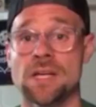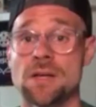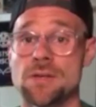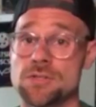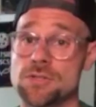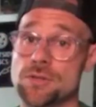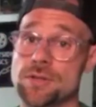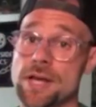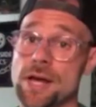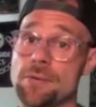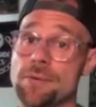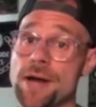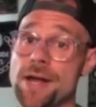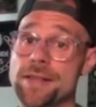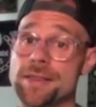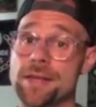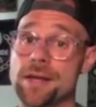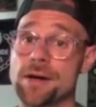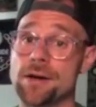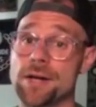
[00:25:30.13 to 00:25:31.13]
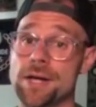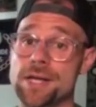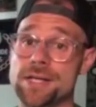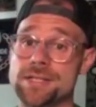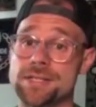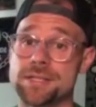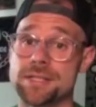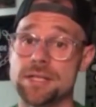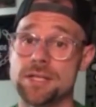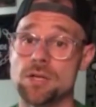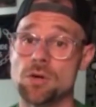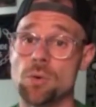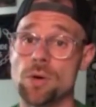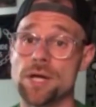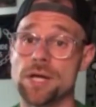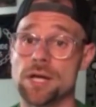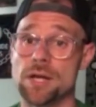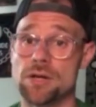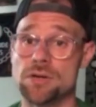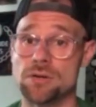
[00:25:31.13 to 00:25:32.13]
So that right there is the
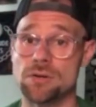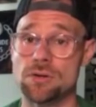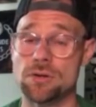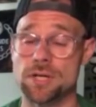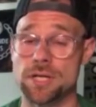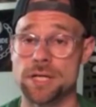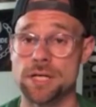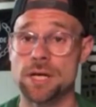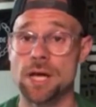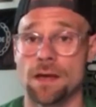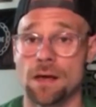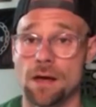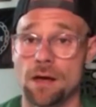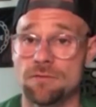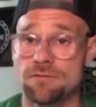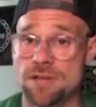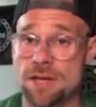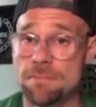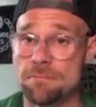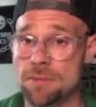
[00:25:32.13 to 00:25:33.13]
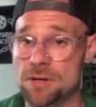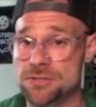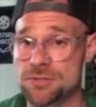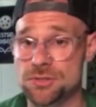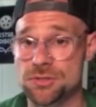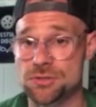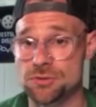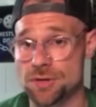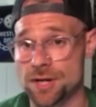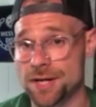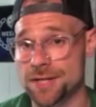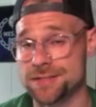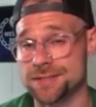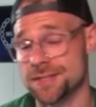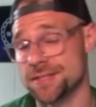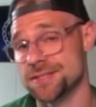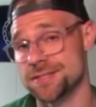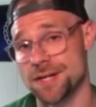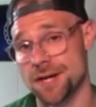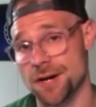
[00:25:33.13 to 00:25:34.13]
quick and dirty of hip muscle strains
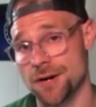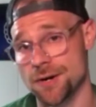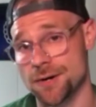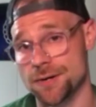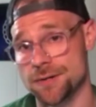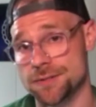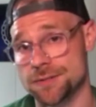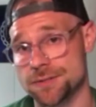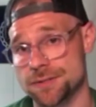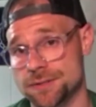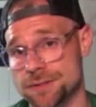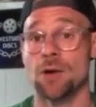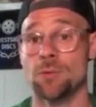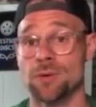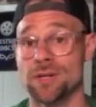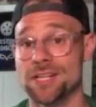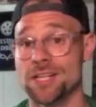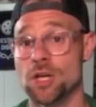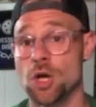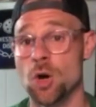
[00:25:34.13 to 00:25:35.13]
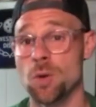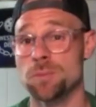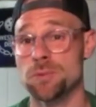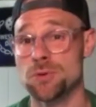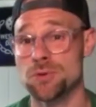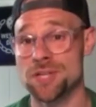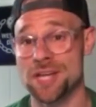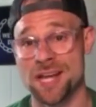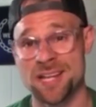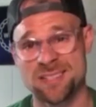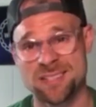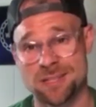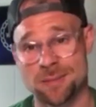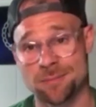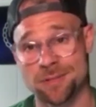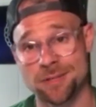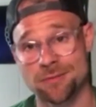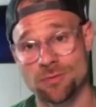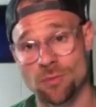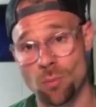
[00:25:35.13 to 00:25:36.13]
and tears. I really hope you gained
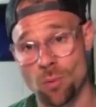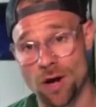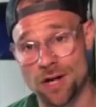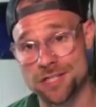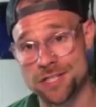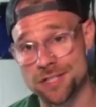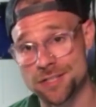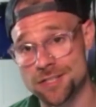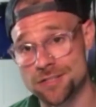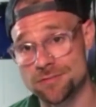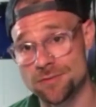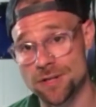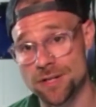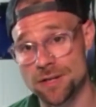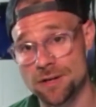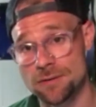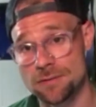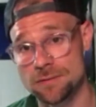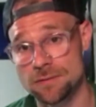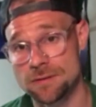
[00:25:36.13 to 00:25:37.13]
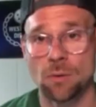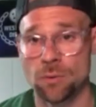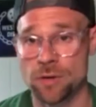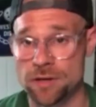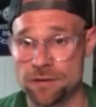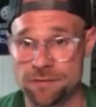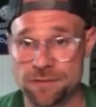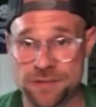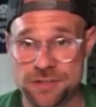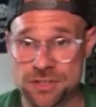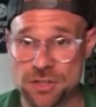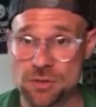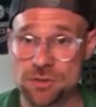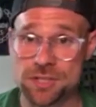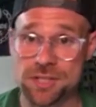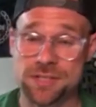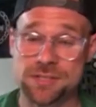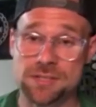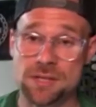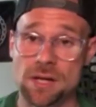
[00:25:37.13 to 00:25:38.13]
something from watching this video. And we at
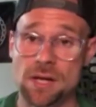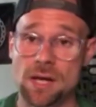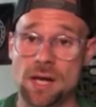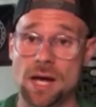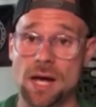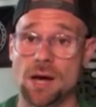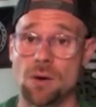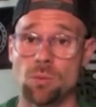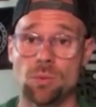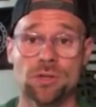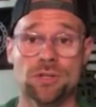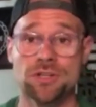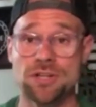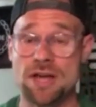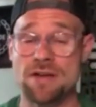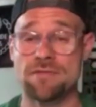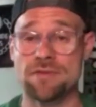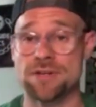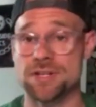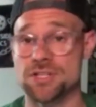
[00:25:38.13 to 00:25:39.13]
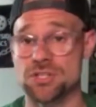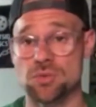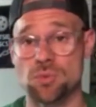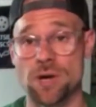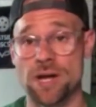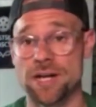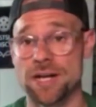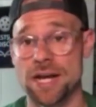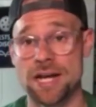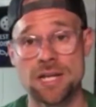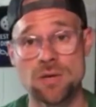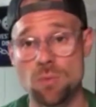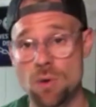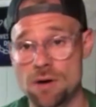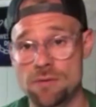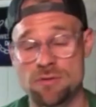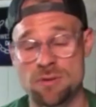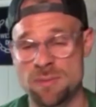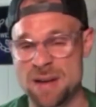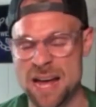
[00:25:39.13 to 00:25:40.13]
PhysioDisc will never dissuade
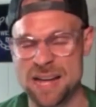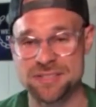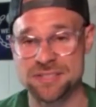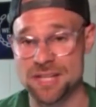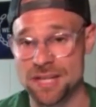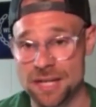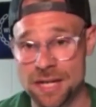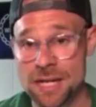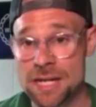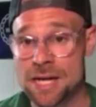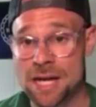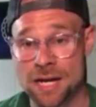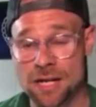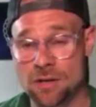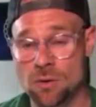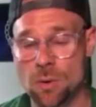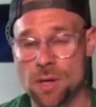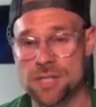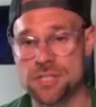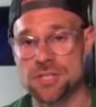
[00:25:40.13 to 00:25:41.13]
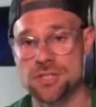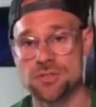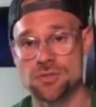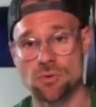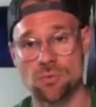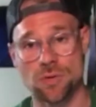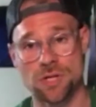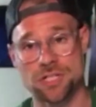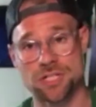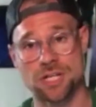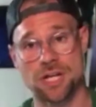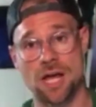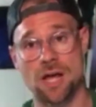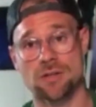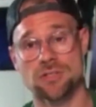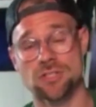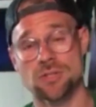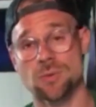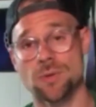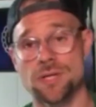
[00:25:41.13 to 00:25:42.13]
anyone from asking any kind of questions or reaching
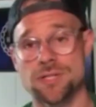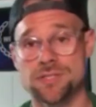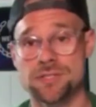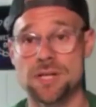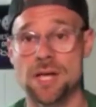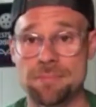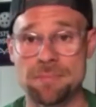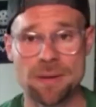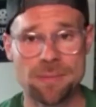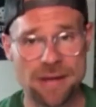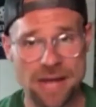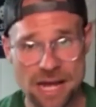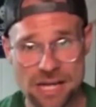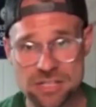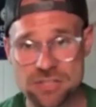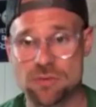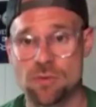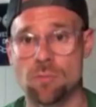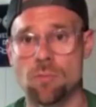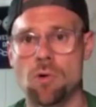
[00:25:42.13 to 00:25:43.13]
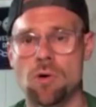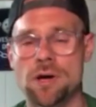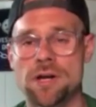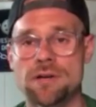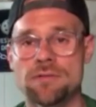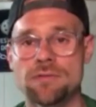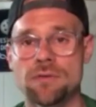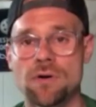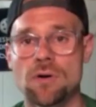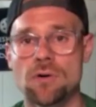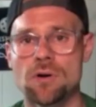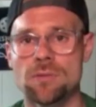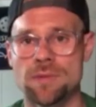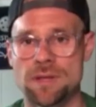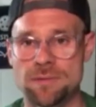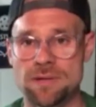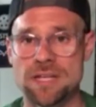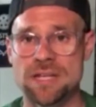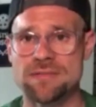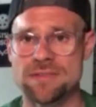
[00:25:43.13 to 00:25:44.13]
out to us. Maybe ask for more info, or
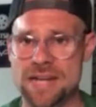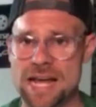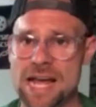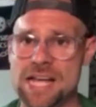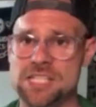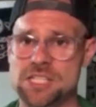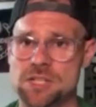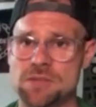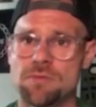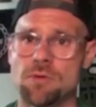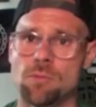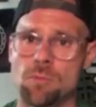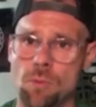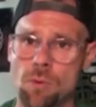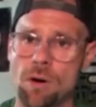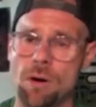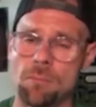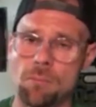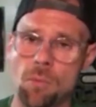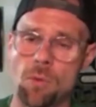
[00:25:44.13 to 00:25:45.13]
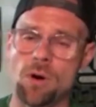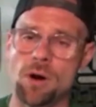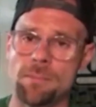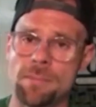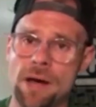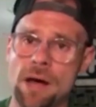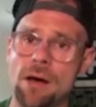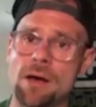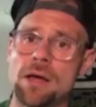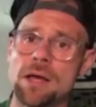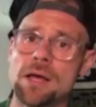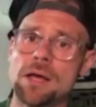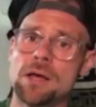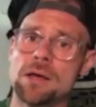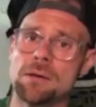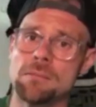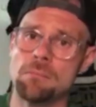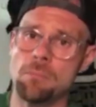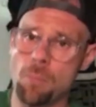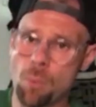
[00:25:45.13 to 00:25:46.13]
maybe even ask for more about
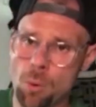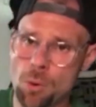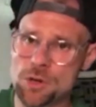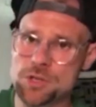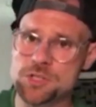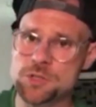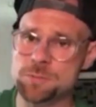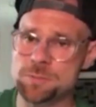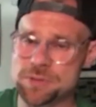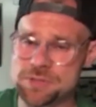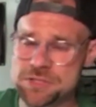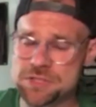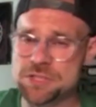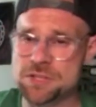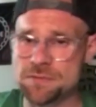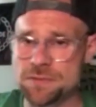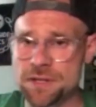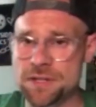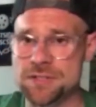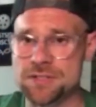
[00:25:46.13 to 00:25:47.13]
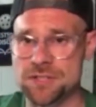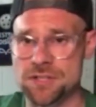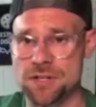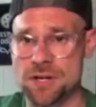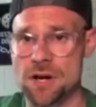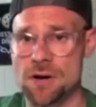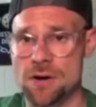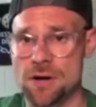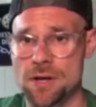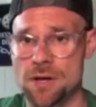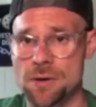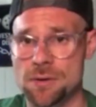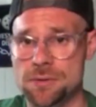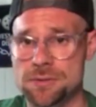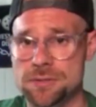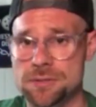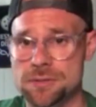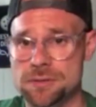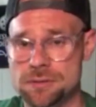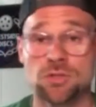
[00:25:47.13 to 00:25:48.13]
more specific
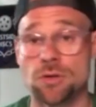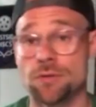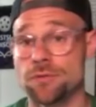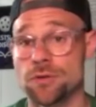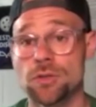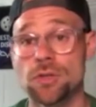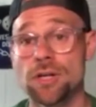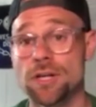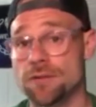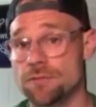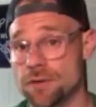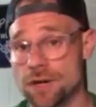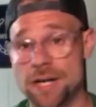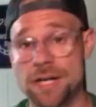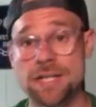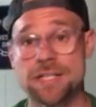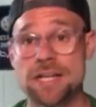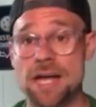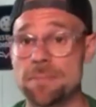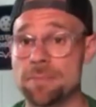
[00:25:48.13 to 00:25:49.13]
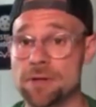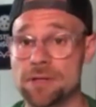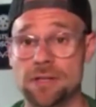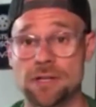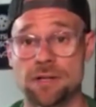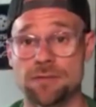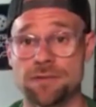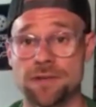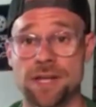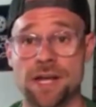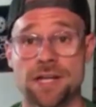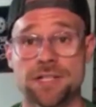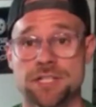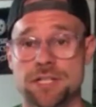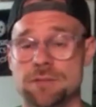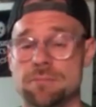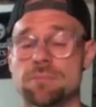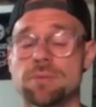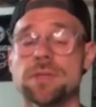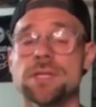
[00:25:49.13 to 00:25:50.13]
scenarios. So if you're looking for any type of
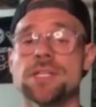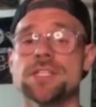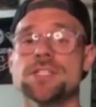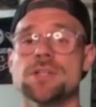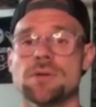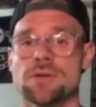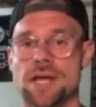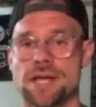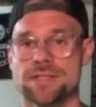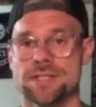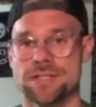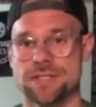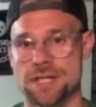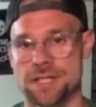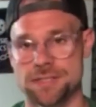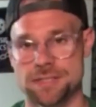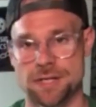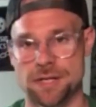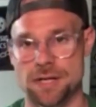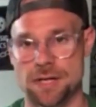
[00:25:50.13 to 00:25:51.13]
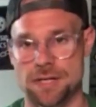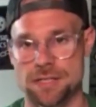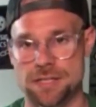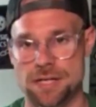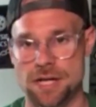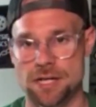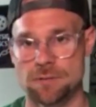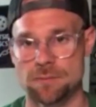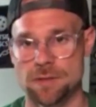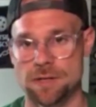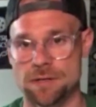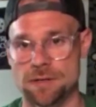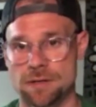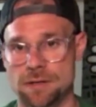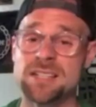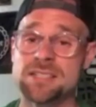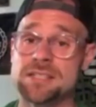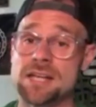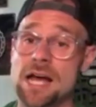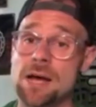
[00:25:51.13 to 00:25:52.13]
clarification, please don't hesitate to contact me.
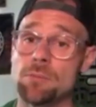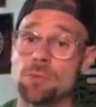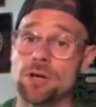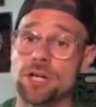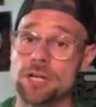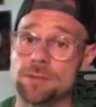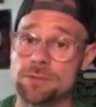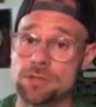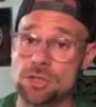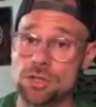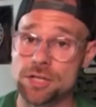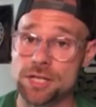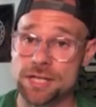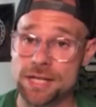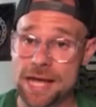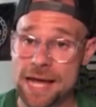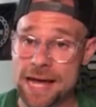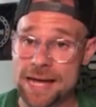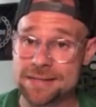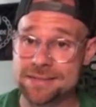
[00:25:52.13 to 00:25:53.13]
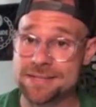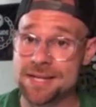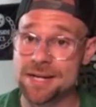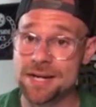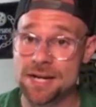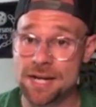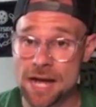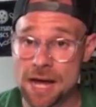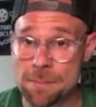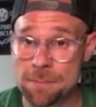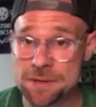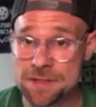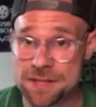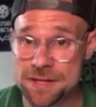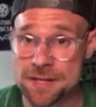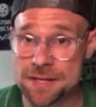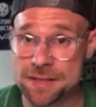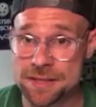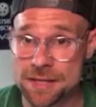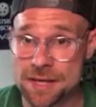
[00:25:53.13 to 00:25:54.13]
Next time, we're going to be looking at
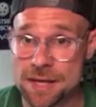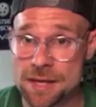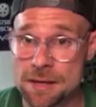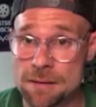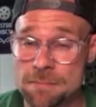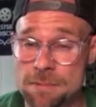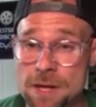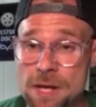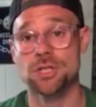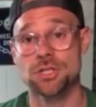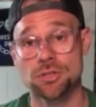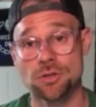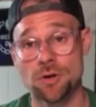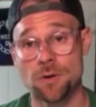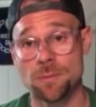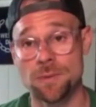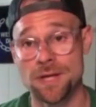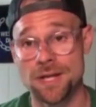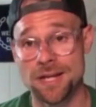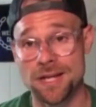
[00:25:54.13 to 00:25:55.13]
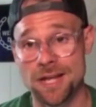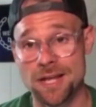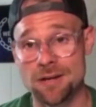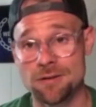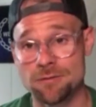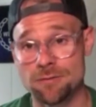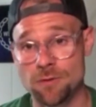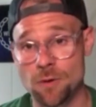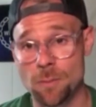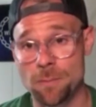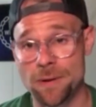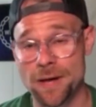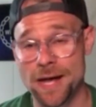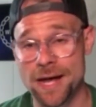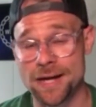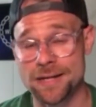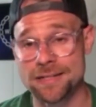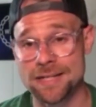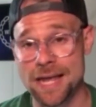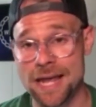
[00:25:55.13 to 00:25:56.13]
tendinopathy at the hip, which is sure to be an
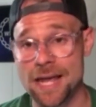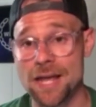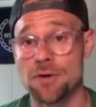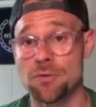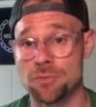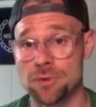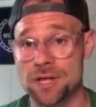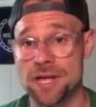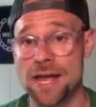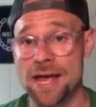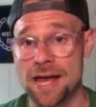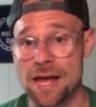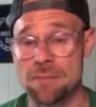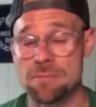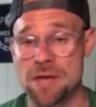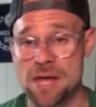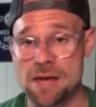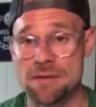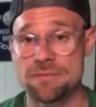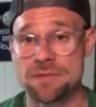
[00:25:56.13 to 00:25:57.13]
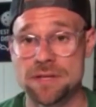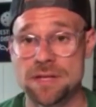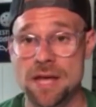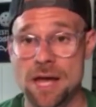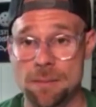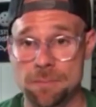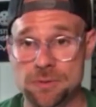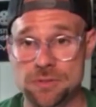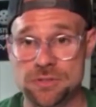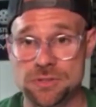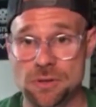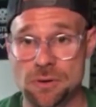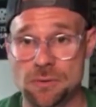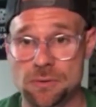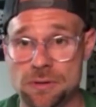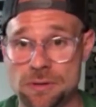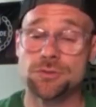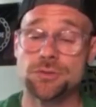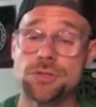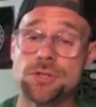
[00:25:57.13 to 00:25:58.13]
info-packed and rehab-heavy
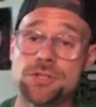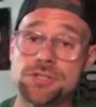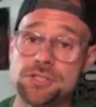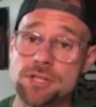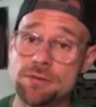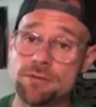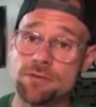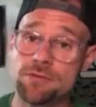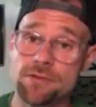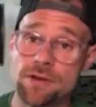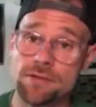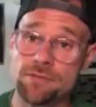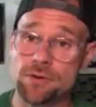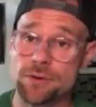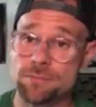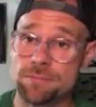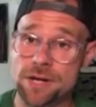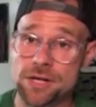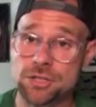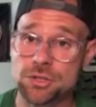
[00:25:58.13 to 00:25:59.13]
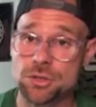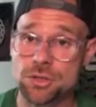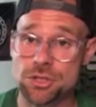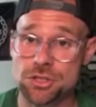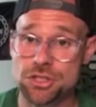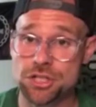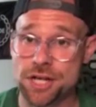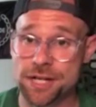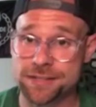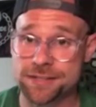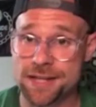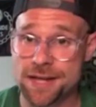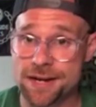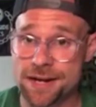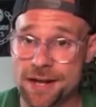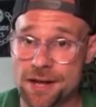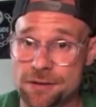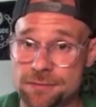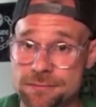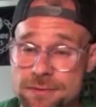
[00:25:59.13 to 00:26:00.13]
episode. So do yourself a favor and make sure you check
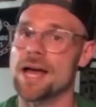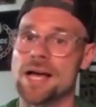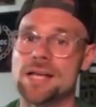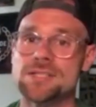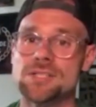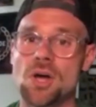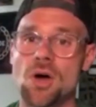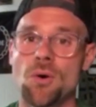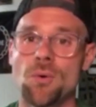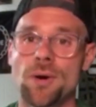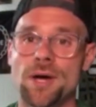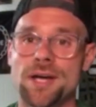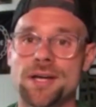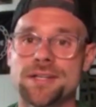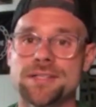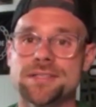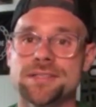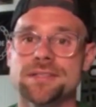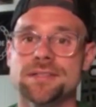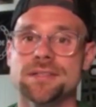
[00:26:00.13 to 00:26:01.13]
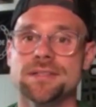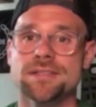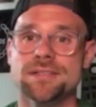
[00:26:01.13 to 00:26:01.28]
that out. As always,